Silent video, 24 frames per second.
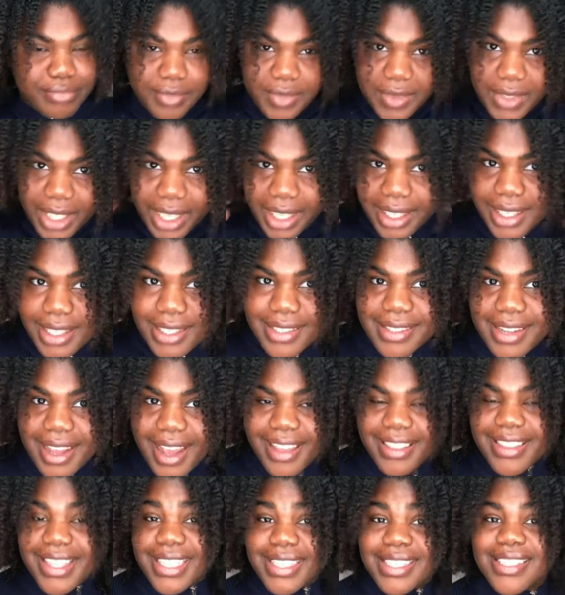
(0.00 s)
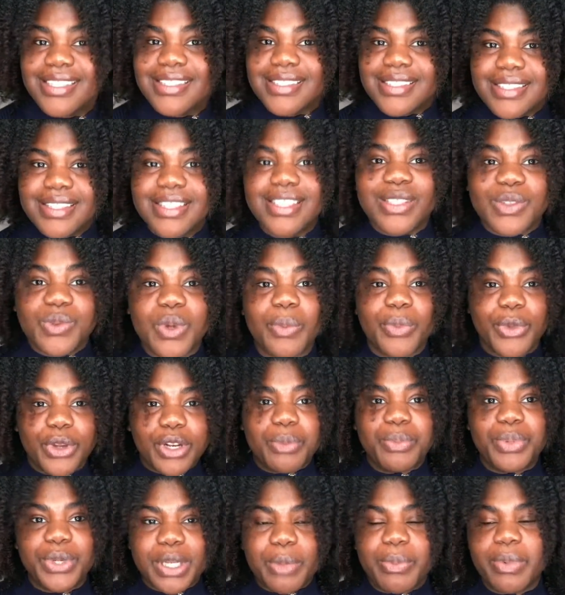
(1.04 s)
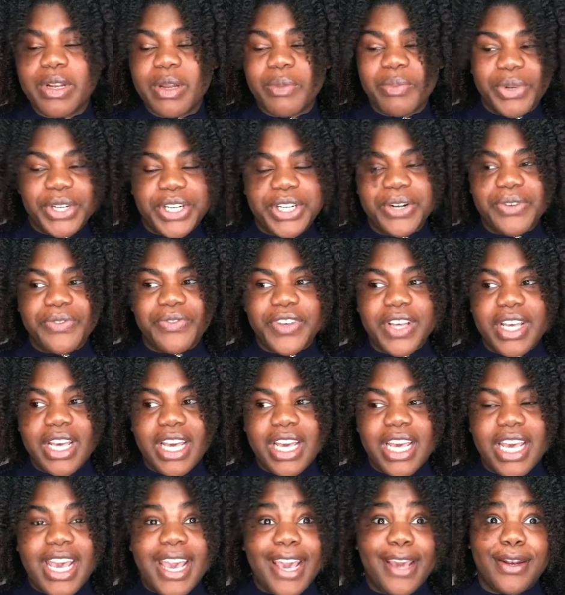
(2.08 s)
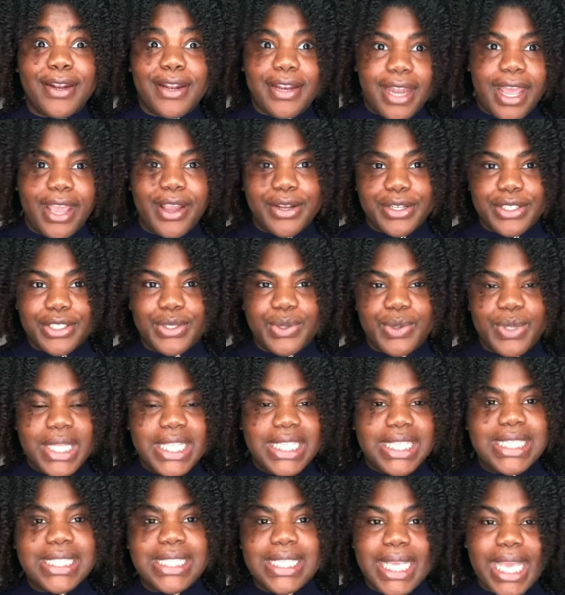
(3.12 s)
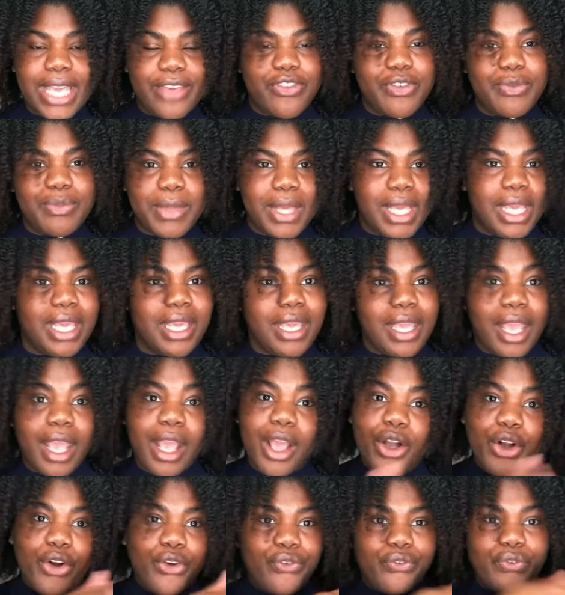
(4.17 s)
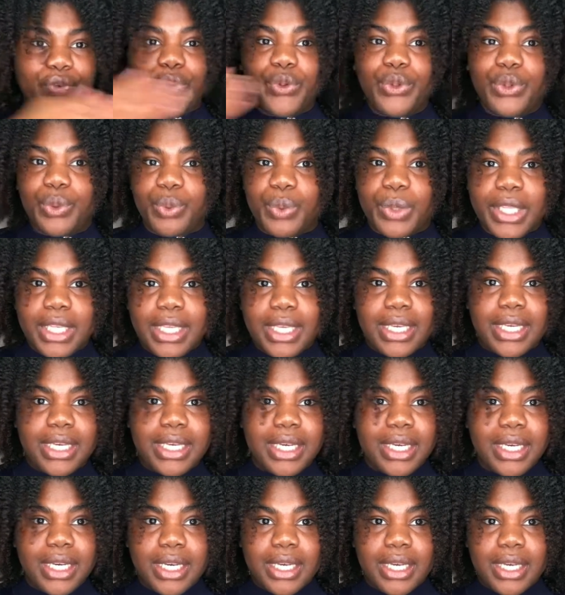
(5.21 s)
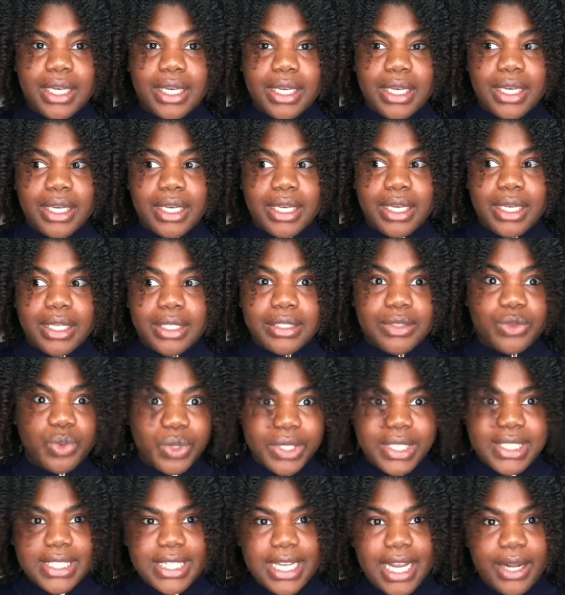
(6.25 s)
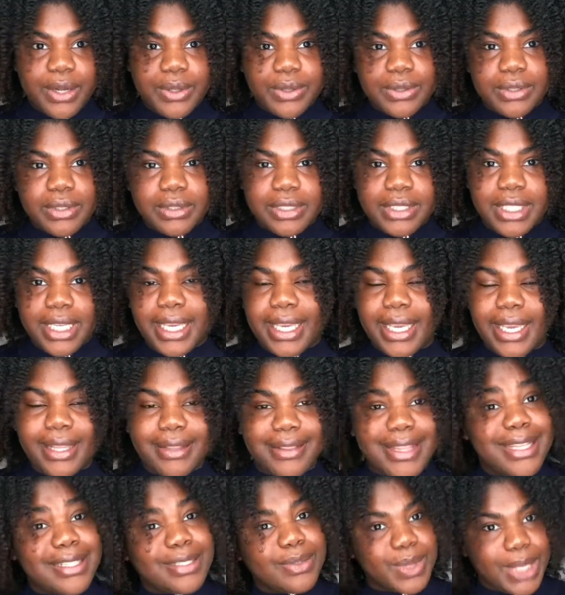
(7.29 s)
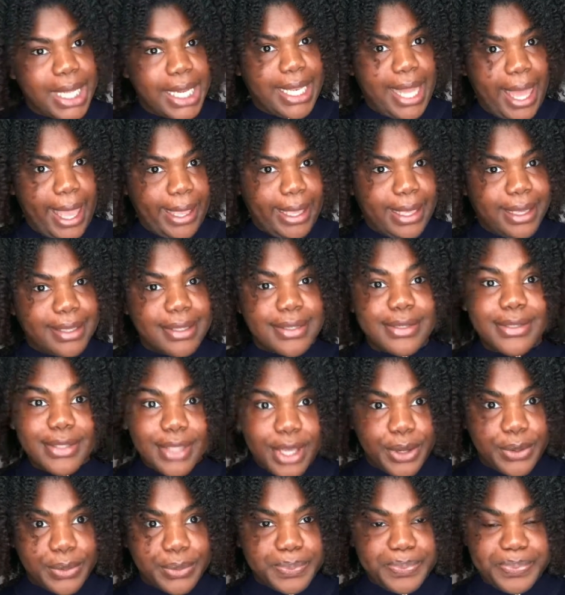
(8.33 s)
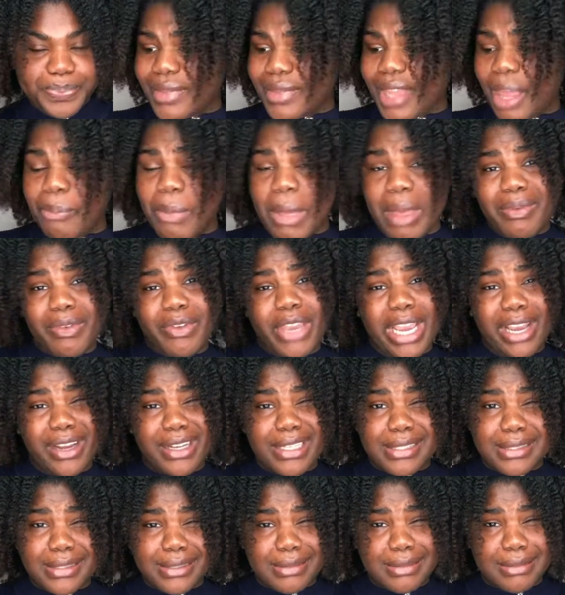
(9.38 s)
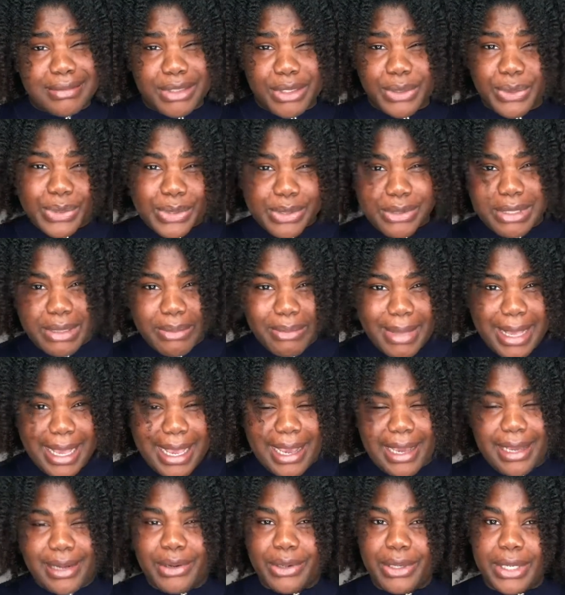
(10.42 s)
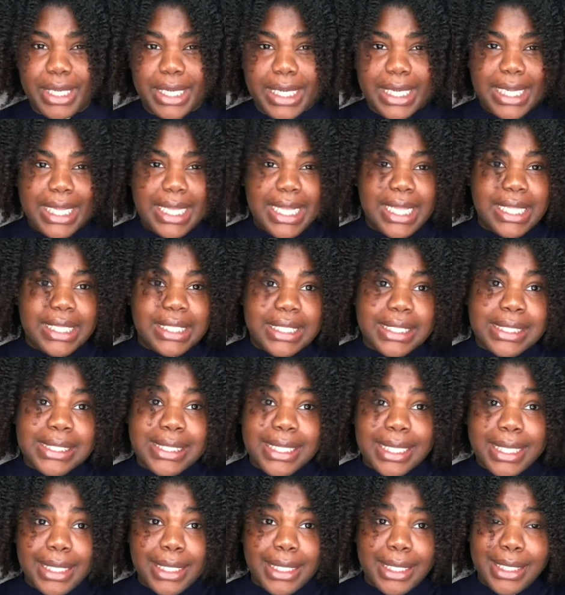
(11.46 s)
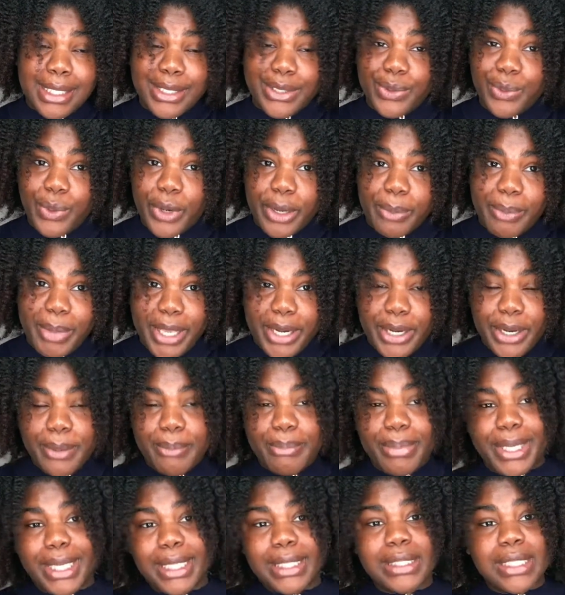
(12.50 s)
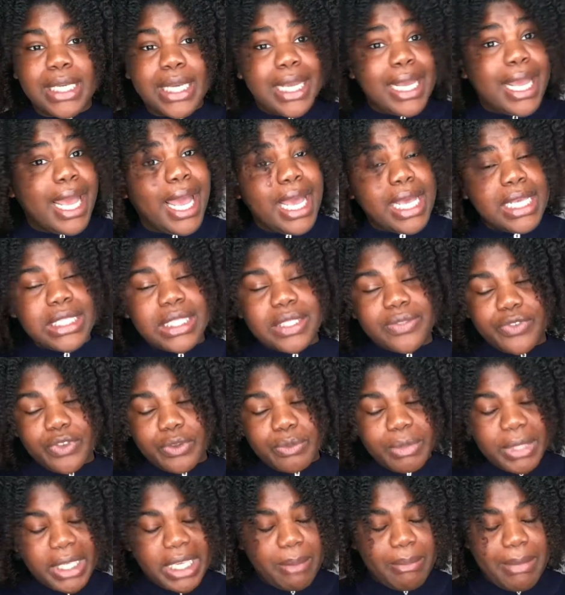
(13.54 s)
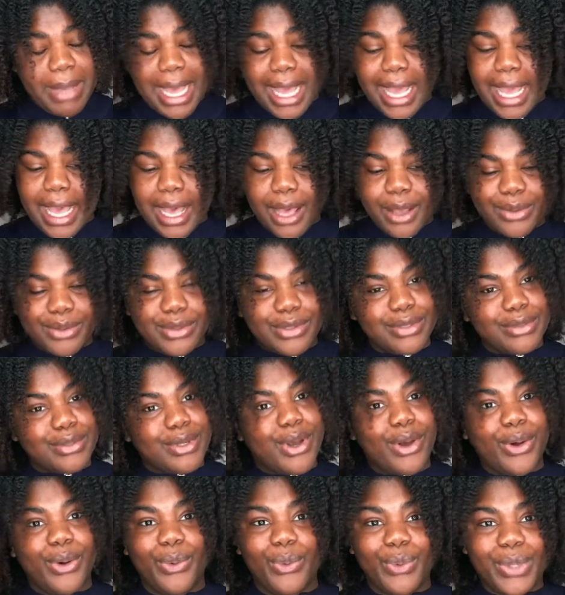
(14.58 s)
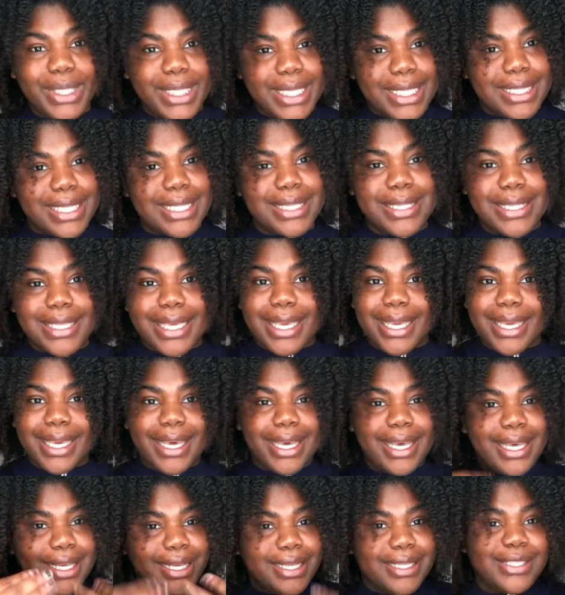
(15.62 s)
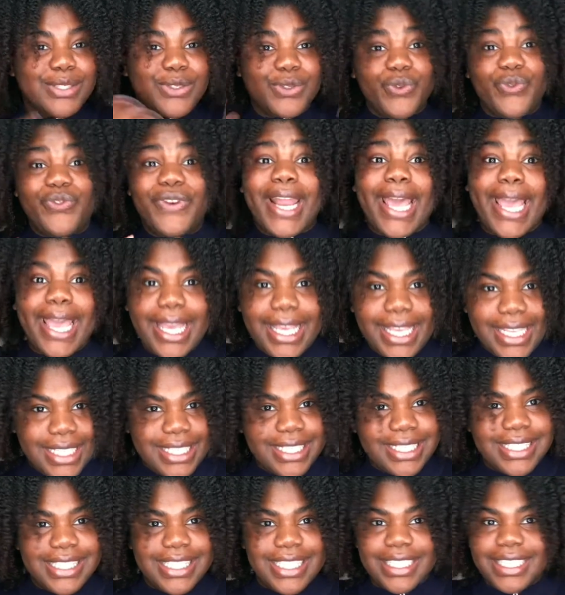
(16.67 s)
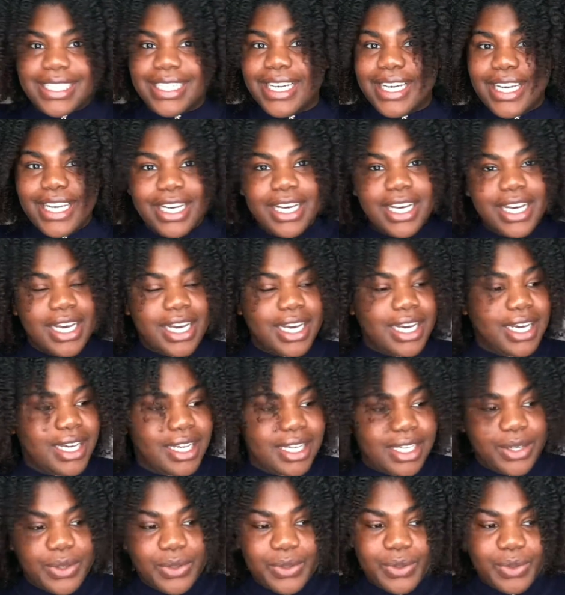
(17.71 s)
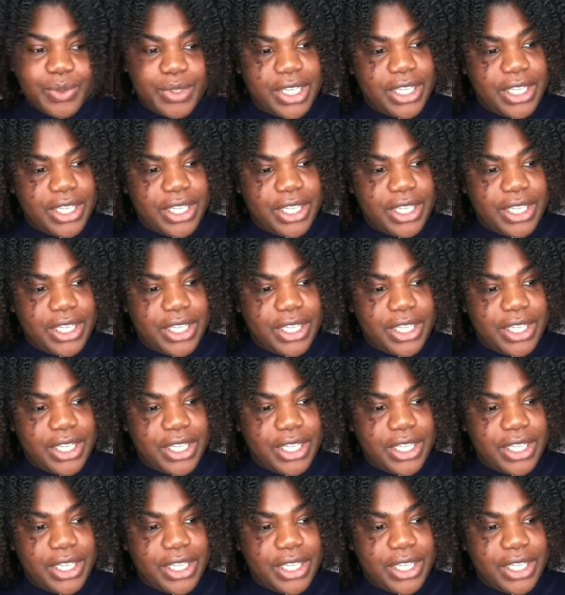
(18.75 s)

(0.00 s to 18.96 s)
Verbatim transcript: like it's not, this is what I'm gonna put up in a puff in a day or two. This is giving me full week twist out, and that's what I like. So maybe your hair is looser than mine or less kinky, it'll work better. But as for me and my house, no, we need the thick soufflés, the what